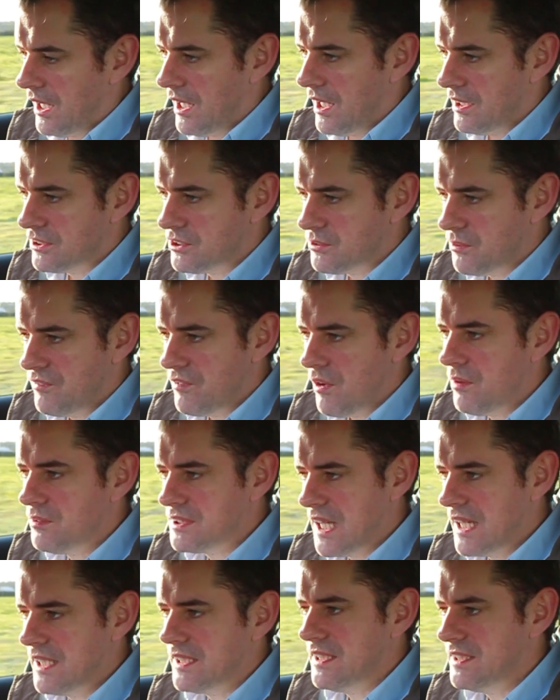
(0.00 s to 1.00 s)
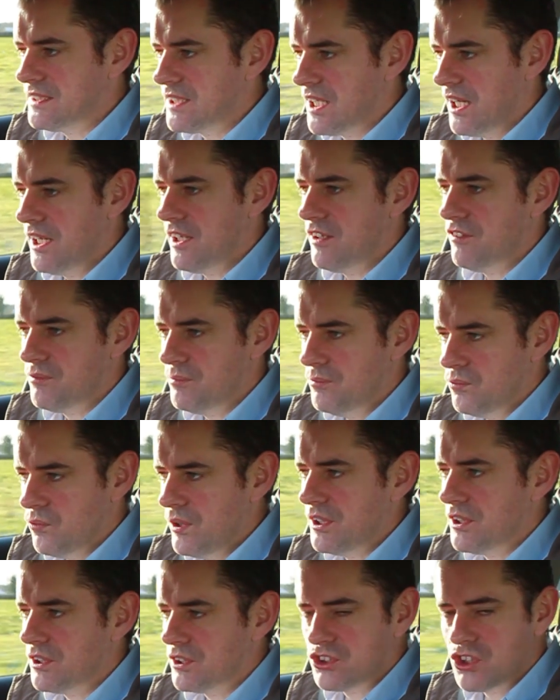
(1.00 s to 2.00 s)
So we've always had these kind of
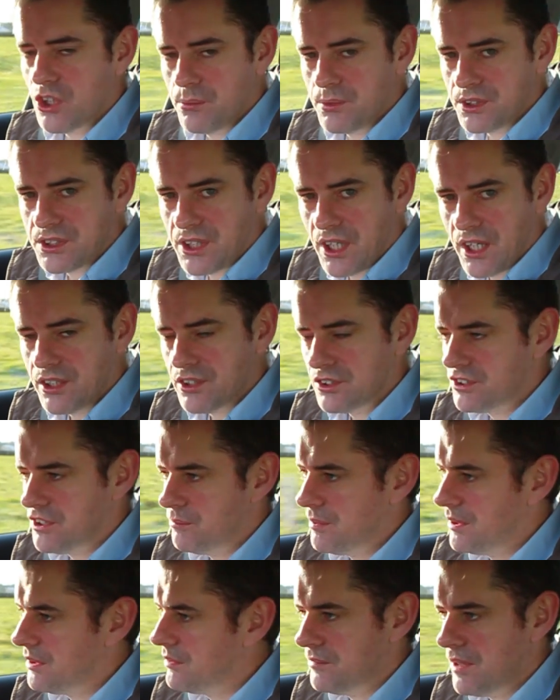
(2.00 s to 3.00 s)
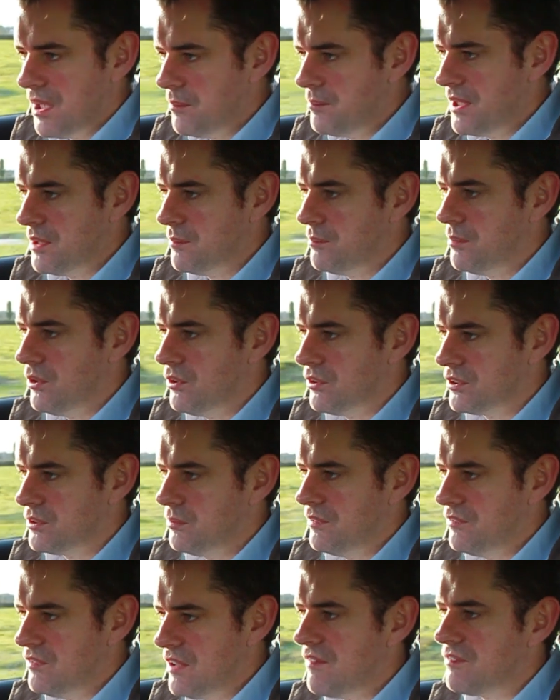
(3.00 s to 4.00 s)
winter-summer tyres. They've been a bit of both.
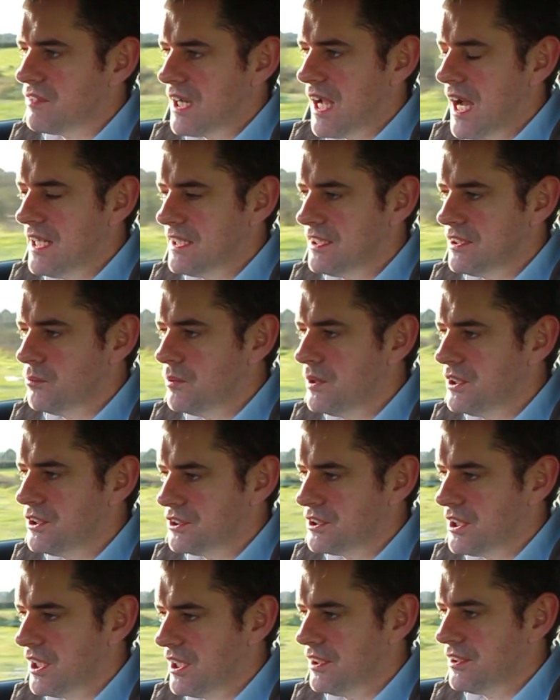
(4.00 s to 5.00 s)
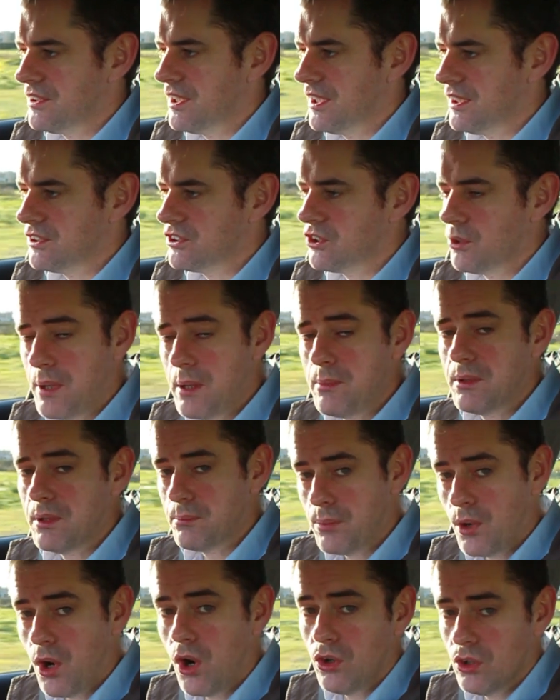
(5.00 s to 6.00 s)
We've never had the winter tyre thing. So people in
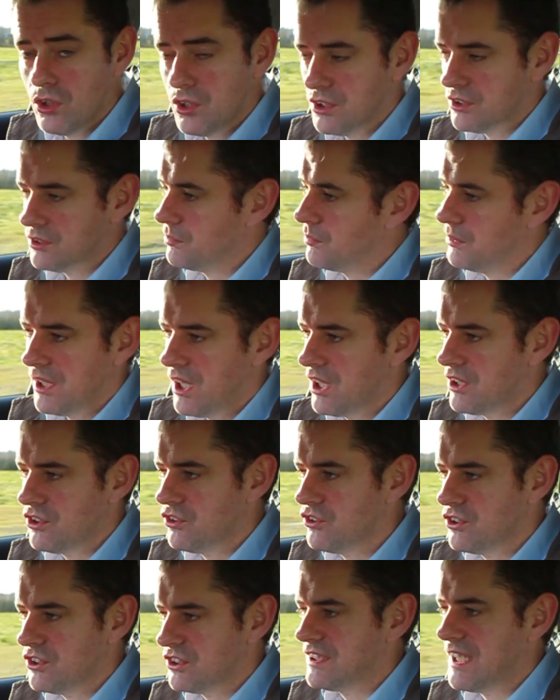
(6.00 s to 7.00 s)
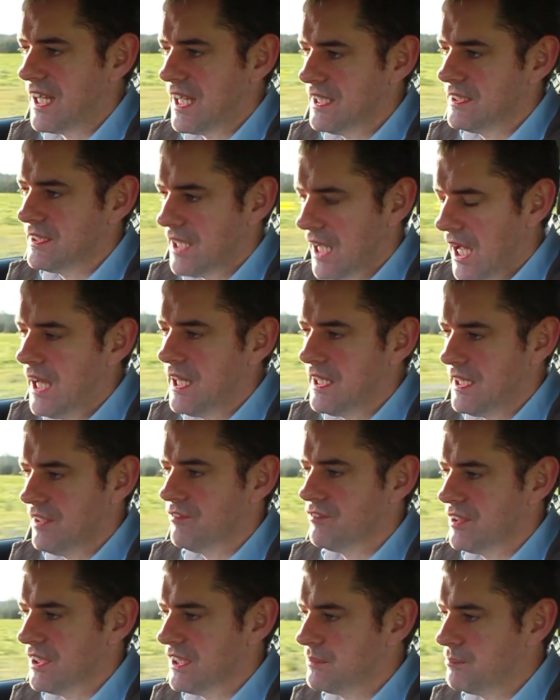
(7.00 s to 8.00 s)
Poland will not understand any
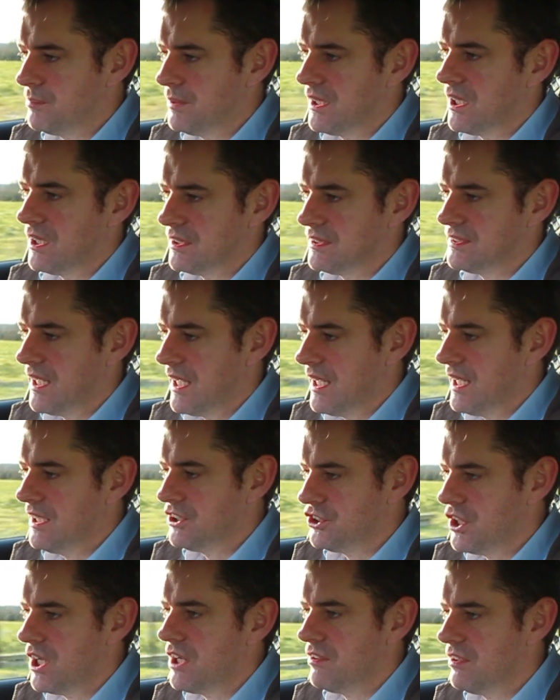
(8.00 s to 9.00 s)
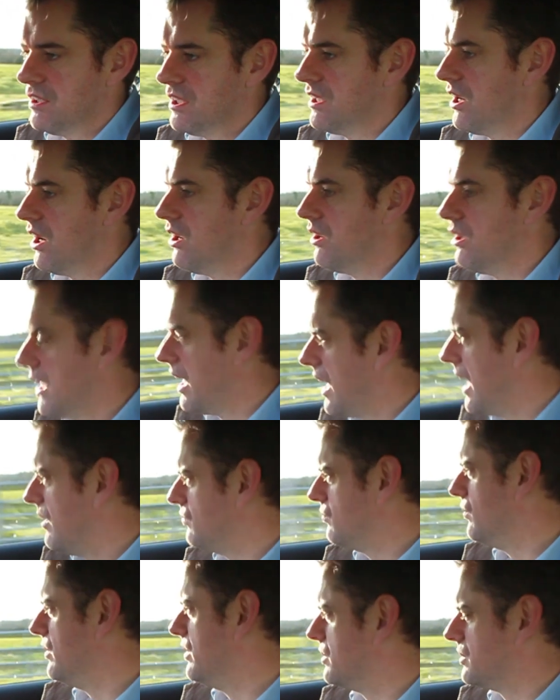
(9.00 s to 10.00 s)
of this because they generally all
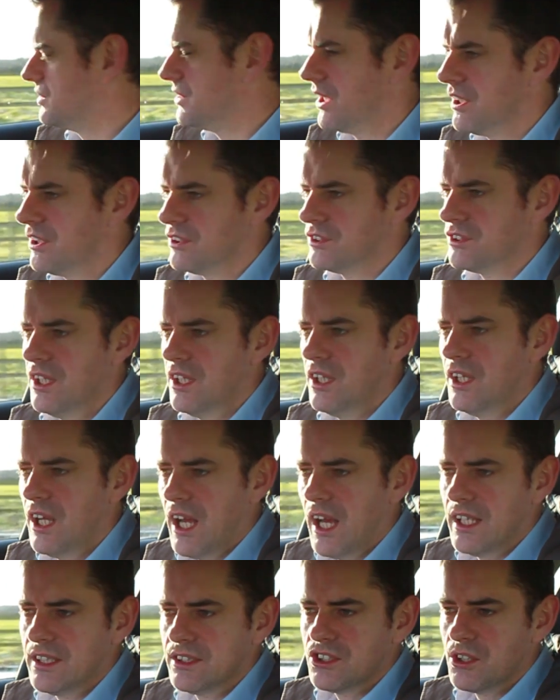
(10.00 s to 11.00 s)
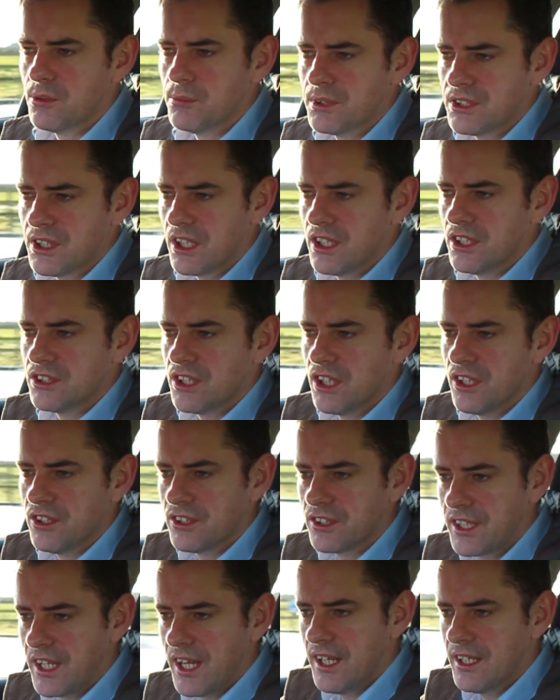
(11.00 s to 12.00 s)
have winter tyres and summer tyres on
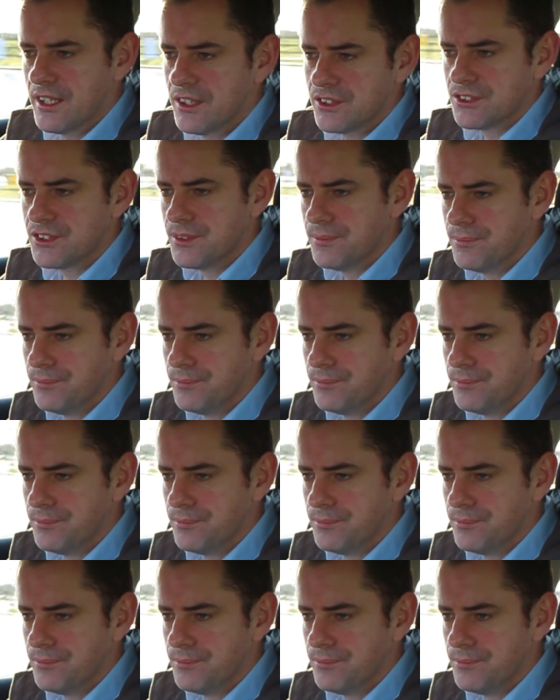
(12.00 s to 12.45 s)
their cars.